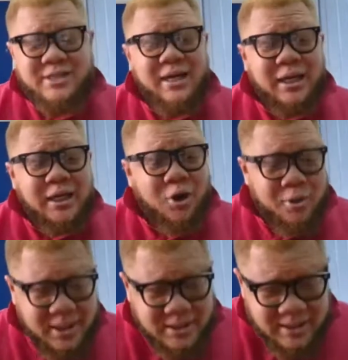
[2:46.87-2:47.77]
or
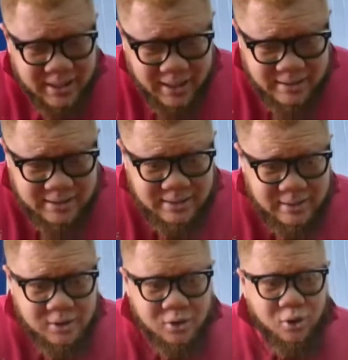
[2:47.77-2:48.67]
it's an
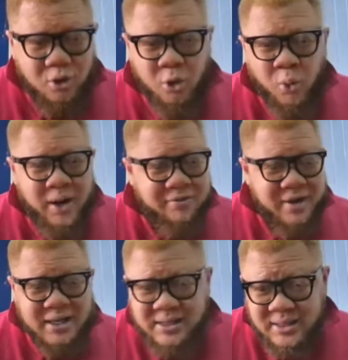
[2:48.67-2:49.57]
e-commerce site,
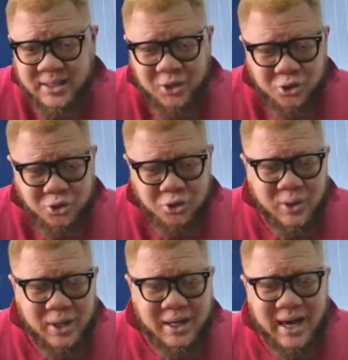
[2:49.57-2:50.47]
or whatever it is
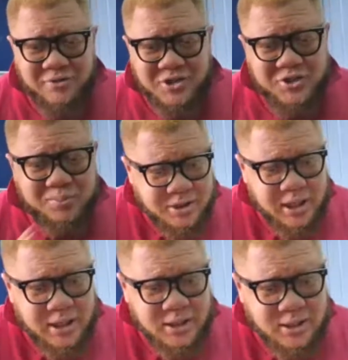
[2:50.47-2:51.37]
that you do. You can have a
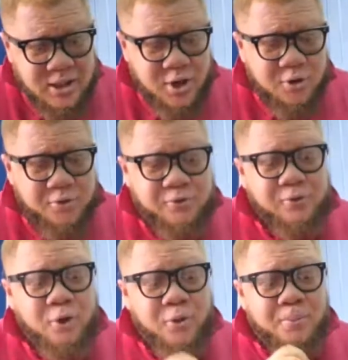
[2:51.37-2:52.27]
spot
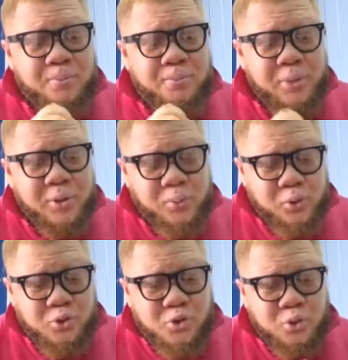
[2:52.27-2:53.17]
on that
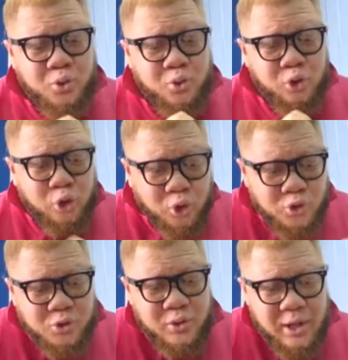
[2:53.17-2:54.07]
website
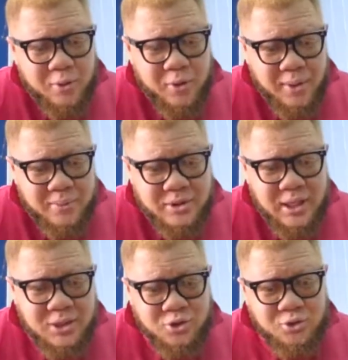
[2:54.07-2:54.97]
for people to
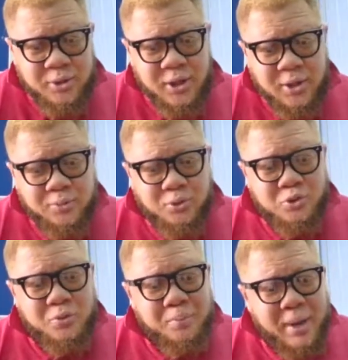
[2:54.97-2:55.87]
go to that
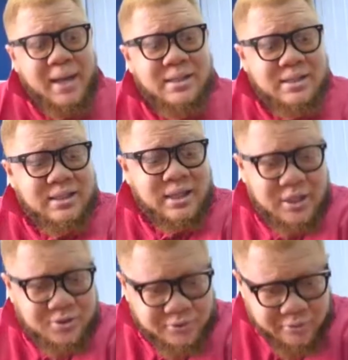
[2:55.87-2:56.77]
website to be able
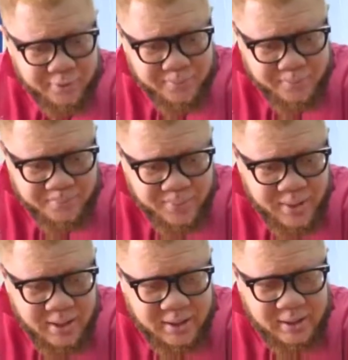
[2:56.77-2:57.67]
to buy tickets
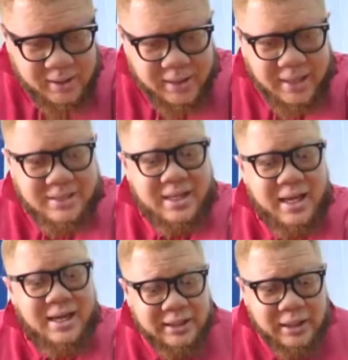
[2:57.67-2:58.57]
from.
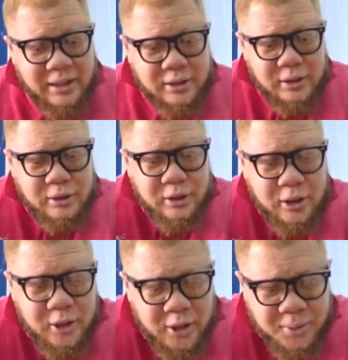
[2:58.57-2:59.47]
That is
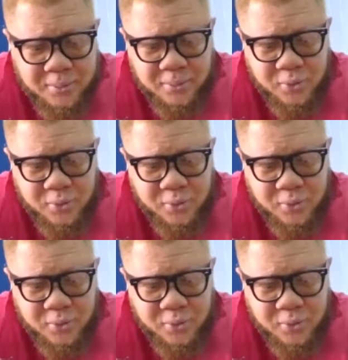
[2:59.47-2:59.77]
exactly